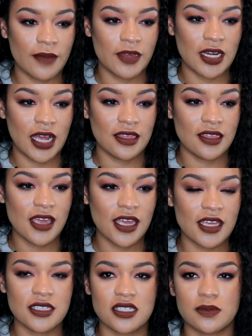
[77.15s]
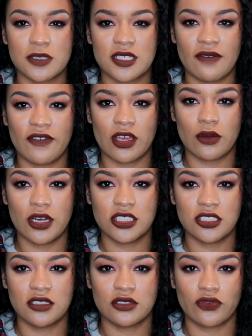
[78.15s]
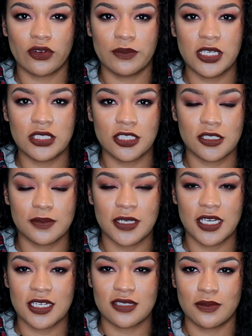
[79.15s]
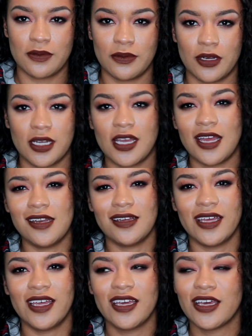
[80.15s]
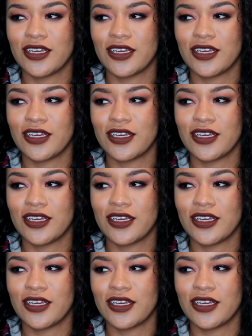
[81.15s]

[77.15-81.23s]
I mean, I think I get specific questions for me just because people are kind of